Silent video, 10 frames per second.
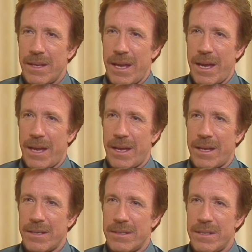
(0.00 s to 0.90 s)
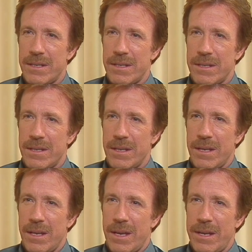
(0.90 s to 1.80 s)
And
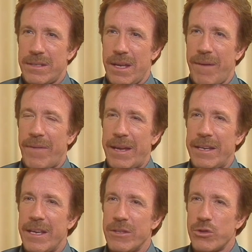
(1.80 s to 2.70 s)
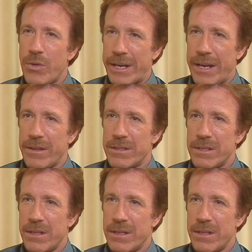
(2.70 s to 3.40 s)
if he does track down